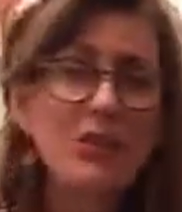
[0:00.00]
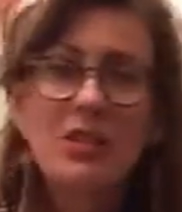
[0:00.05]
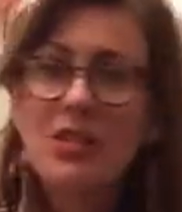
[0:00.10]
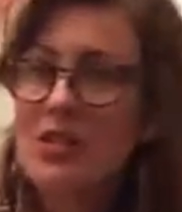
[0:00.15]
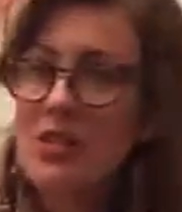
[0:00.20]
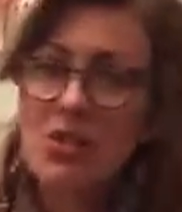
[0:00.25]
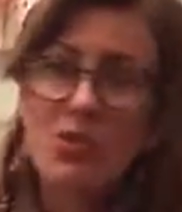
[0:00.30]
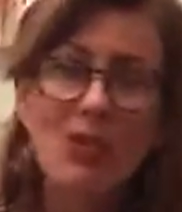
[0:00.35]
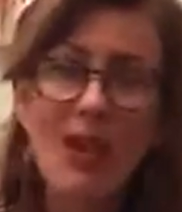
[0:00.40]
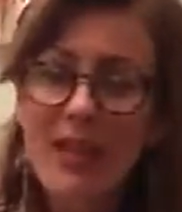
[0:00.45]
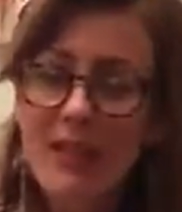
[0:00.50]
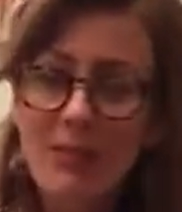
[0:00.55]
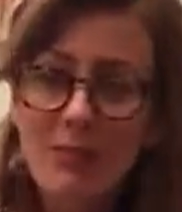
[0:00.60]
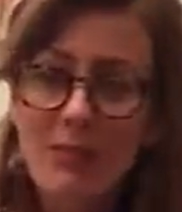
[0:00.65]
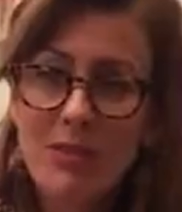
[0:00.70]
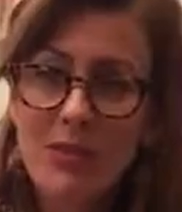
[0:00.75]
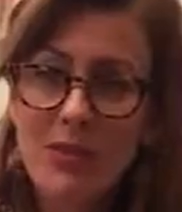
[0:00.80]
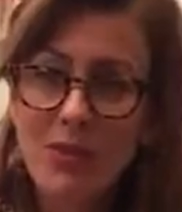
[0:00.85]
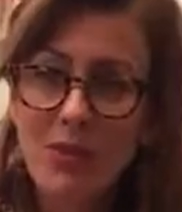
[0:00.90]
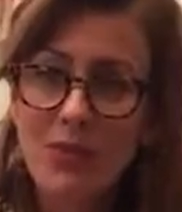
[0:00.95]
distract
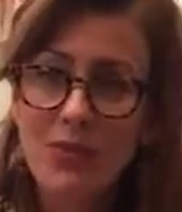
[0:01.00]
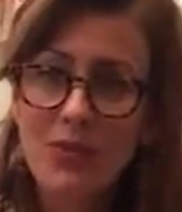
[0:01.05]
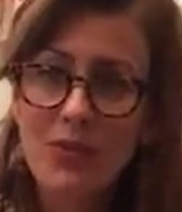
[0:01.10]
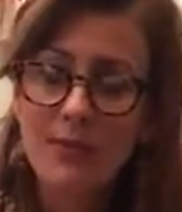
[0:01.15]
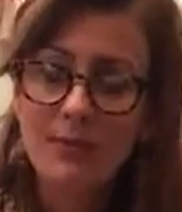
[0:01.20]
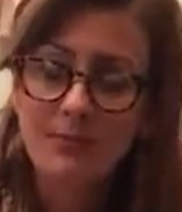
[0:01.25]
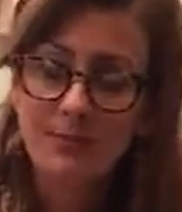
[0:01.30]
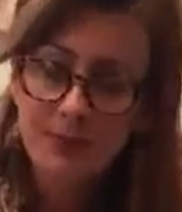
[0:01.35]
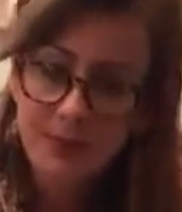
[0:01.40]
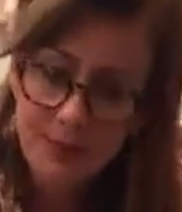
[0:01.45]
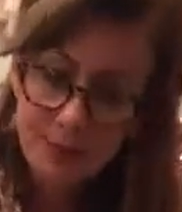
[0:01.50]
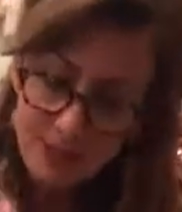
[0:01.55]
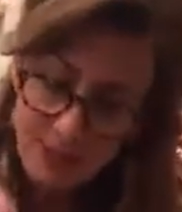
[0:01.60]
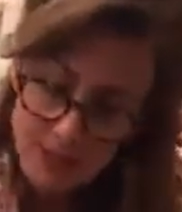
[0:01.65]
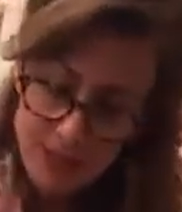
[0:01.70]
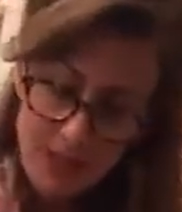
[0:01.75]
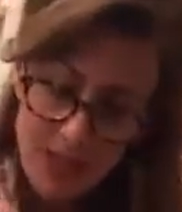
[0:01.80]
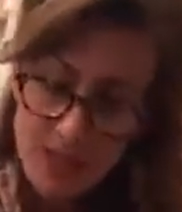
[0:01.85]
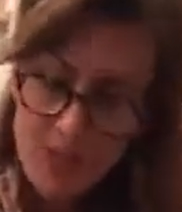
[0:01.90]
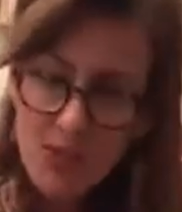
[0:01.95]
themselves.
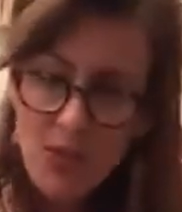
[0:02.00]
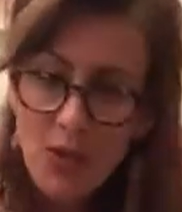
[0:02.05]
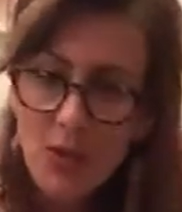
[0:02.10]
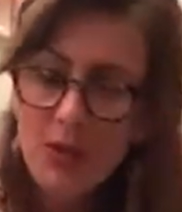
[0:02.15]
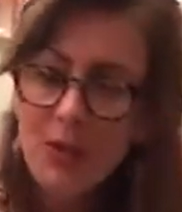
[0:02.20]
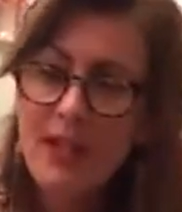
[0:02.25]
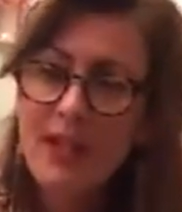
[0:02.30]
So